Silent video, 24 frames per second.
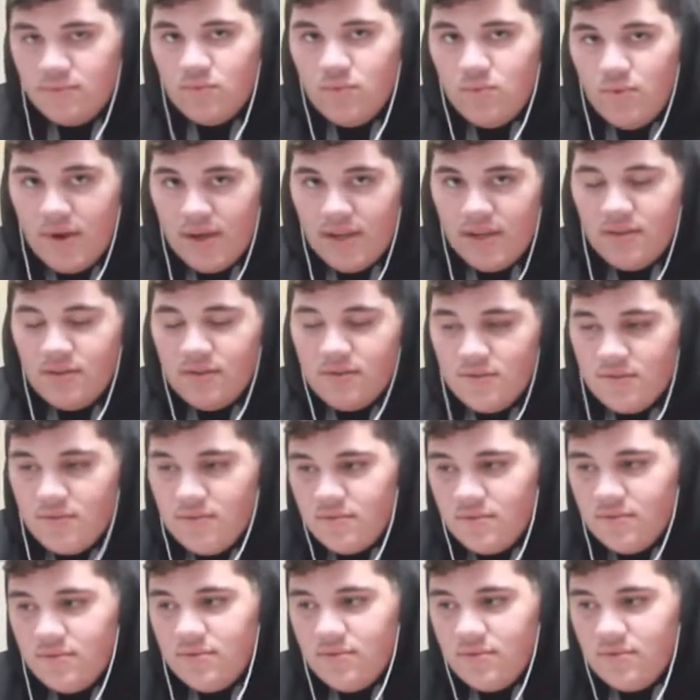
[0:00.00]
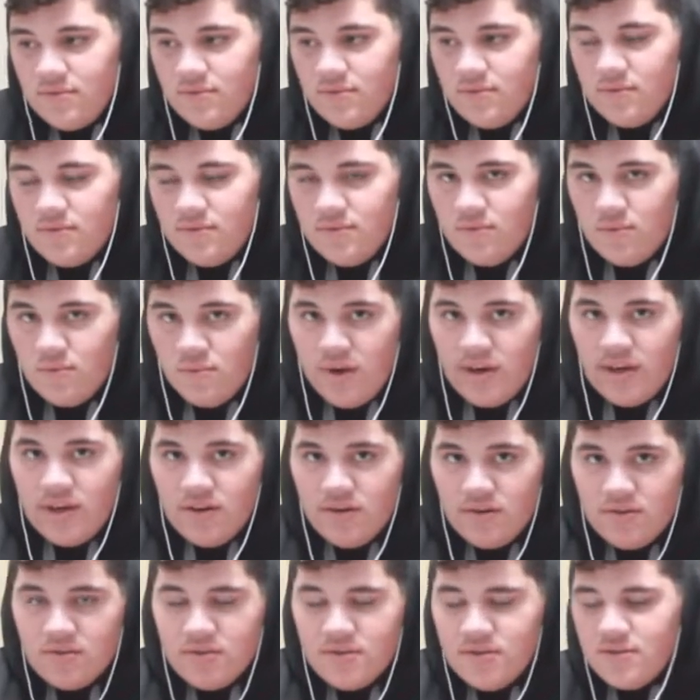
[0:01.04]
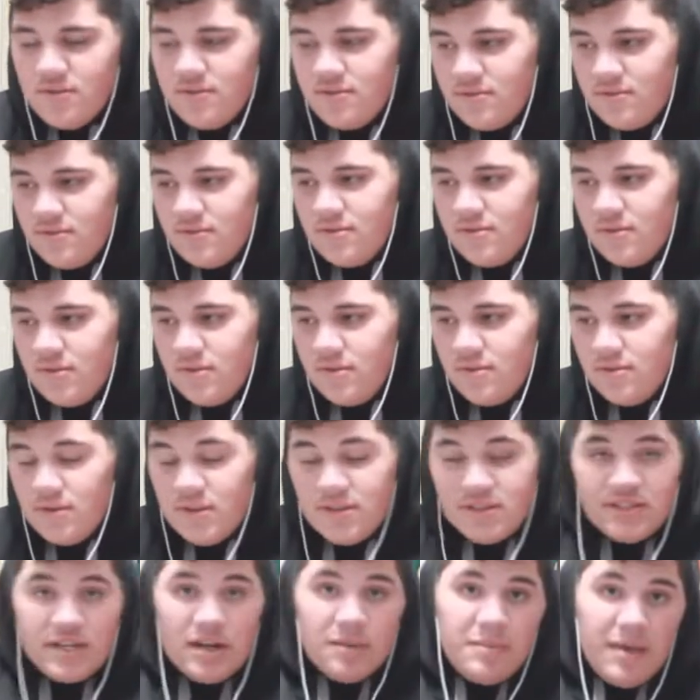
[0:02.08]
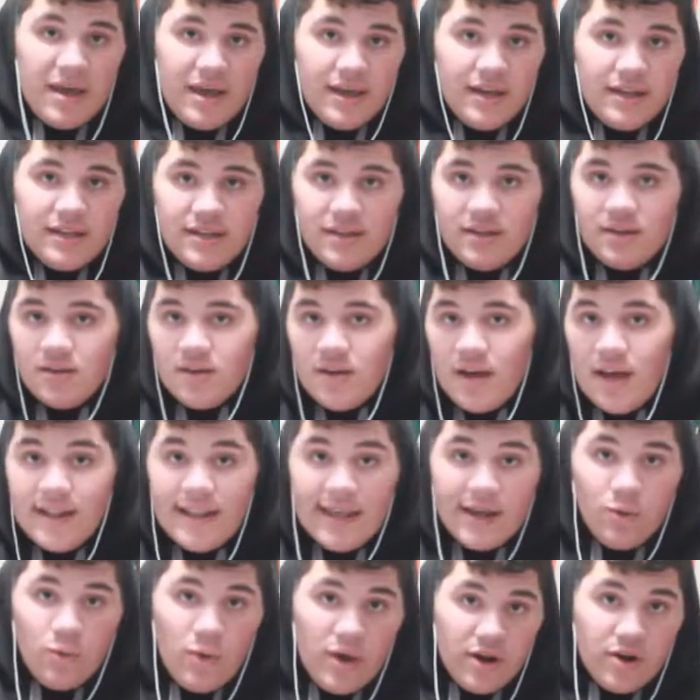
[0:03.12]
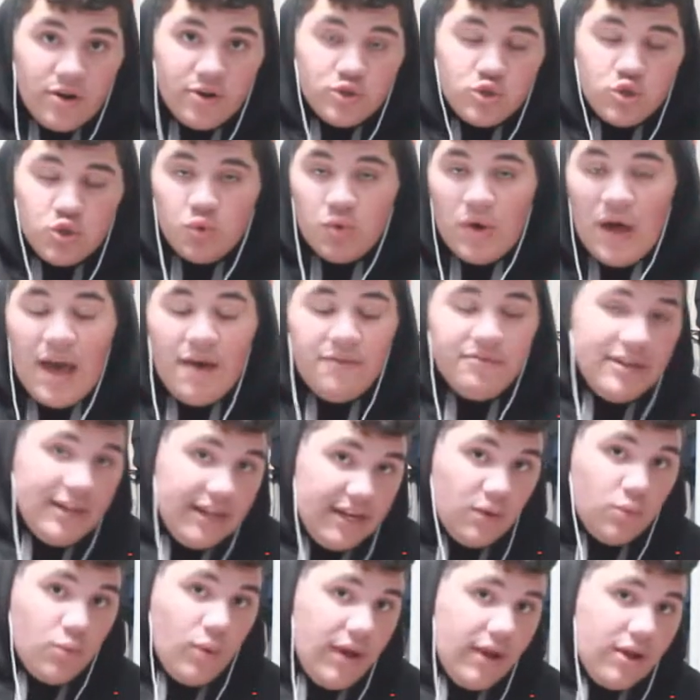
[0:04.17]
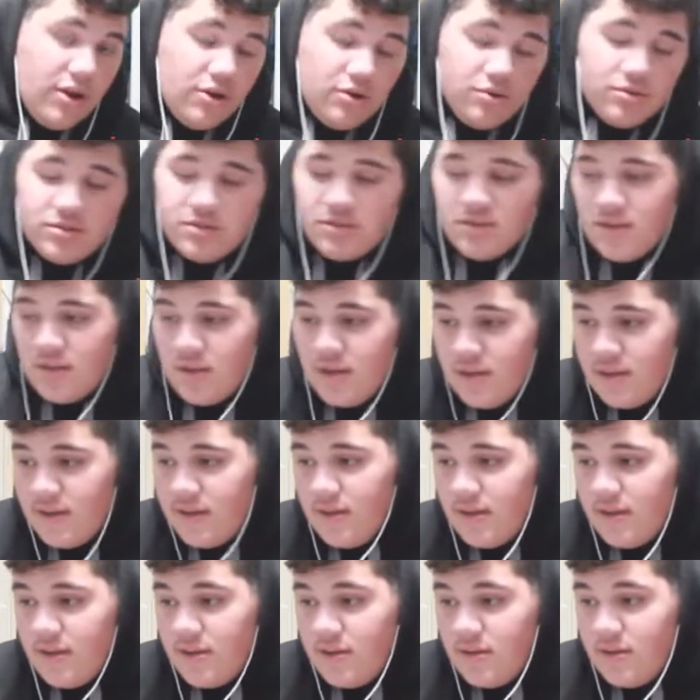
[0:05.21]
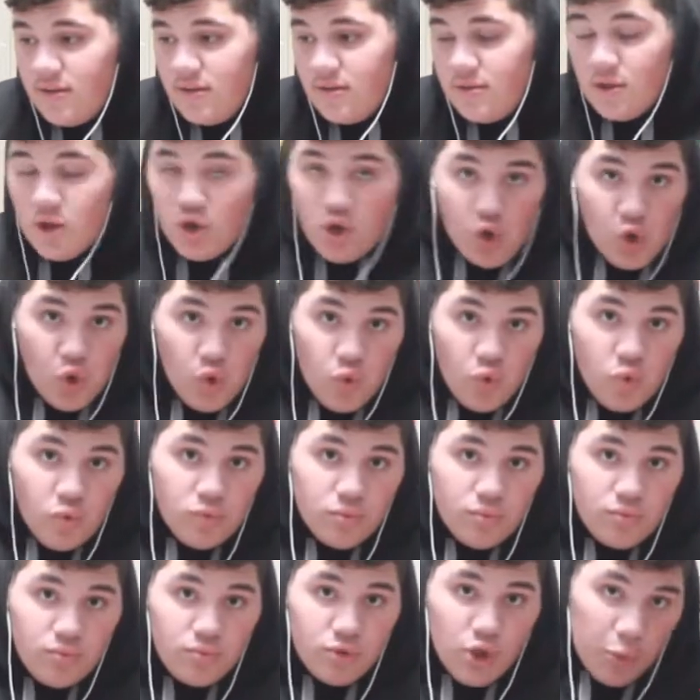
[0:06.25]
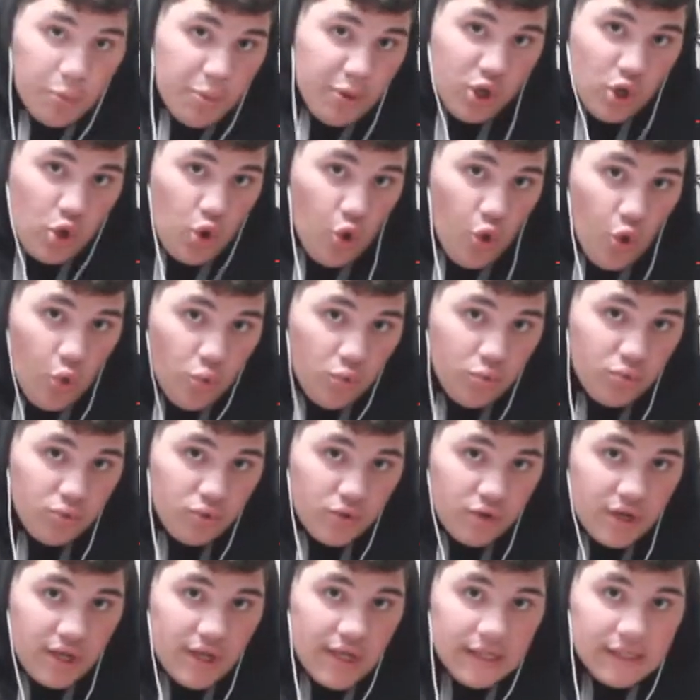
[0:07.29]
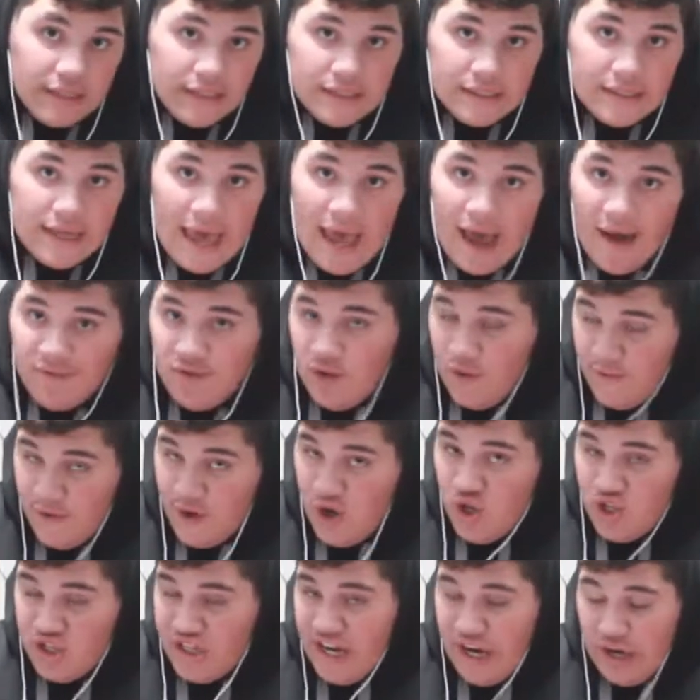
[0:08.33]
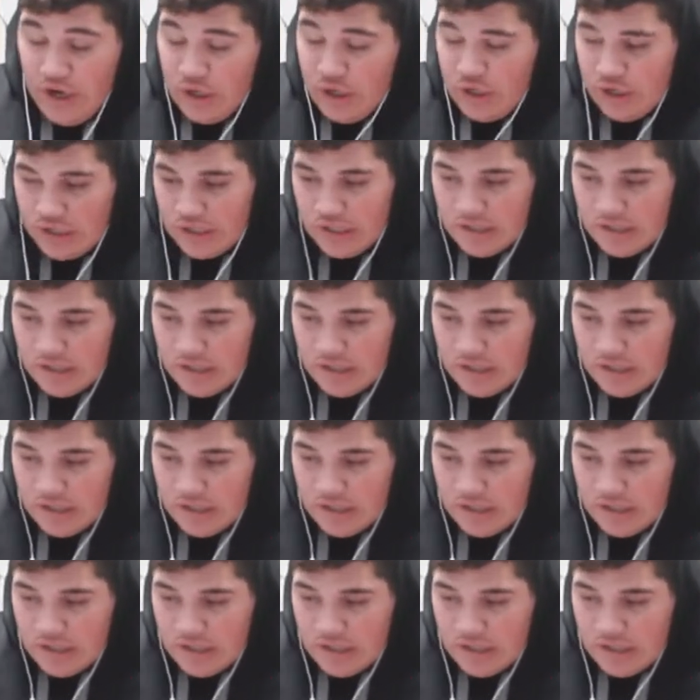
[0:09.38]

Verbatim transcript: White. White girls. Listen, I'm not hating. I like white girls too. I have dated white girls. They're cool. They're pretty cool. They have the fairish hair.